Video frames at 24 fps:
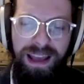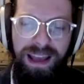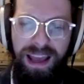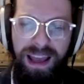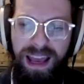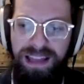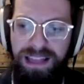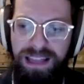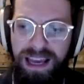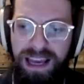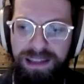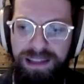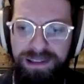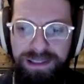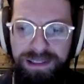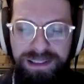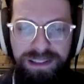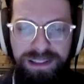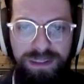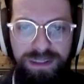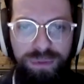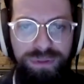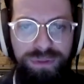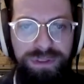And the ethics that
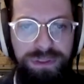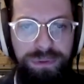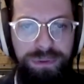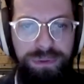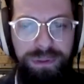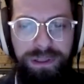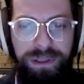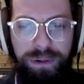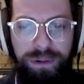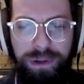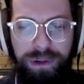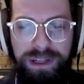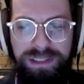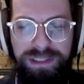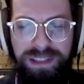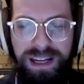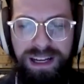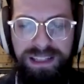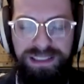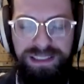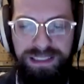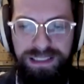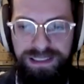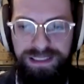the movie is really
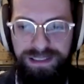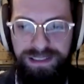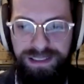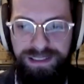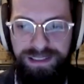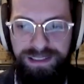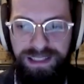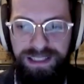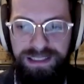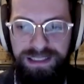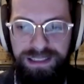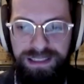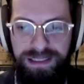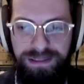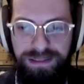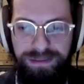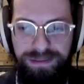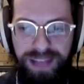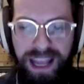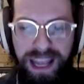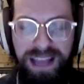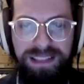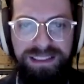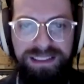criticizing is this idea of
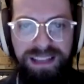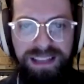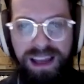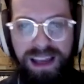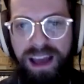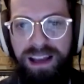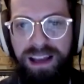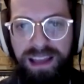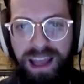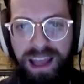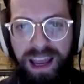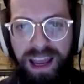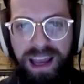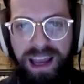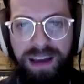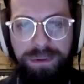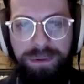can't say I can,